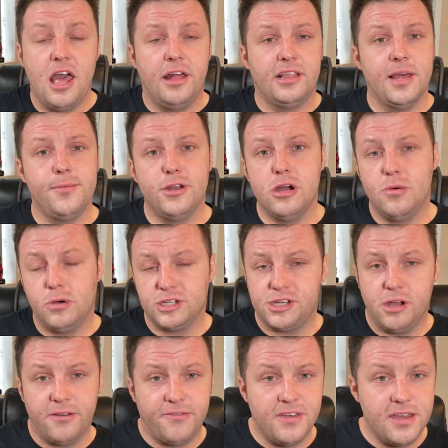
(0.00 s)
Let me know what's
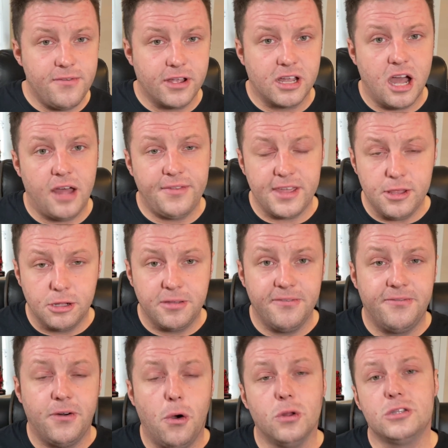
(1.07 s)
your favourite card that you're looking
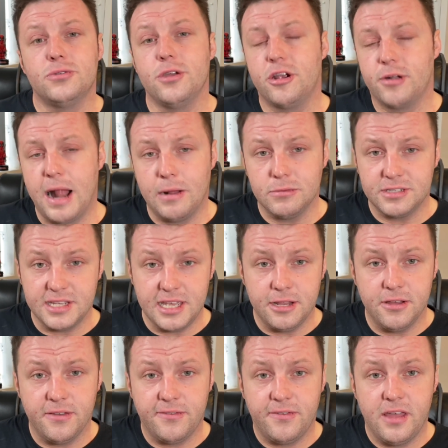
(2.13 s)
forward to in Crown
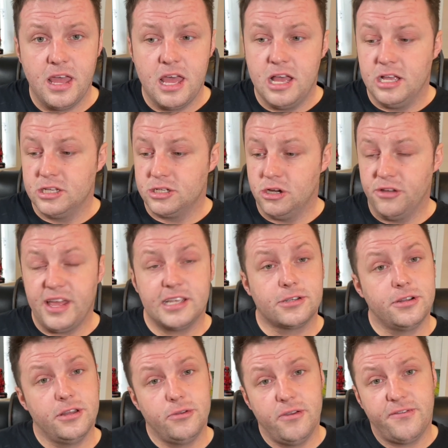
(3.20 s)
Zenith. So that's
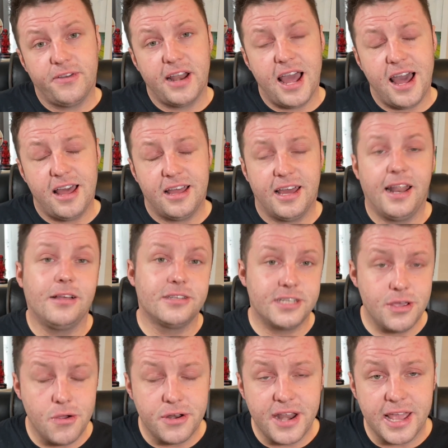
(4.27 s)
going to do it for now, and I'll see
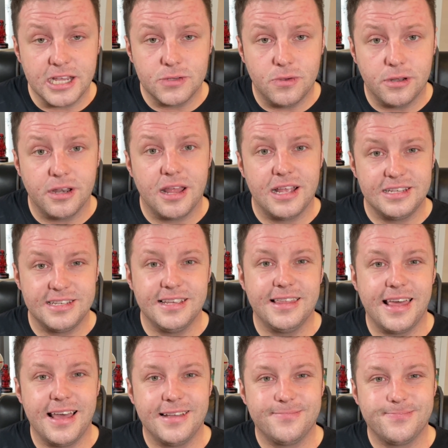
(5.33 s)
you on the next one. See you there.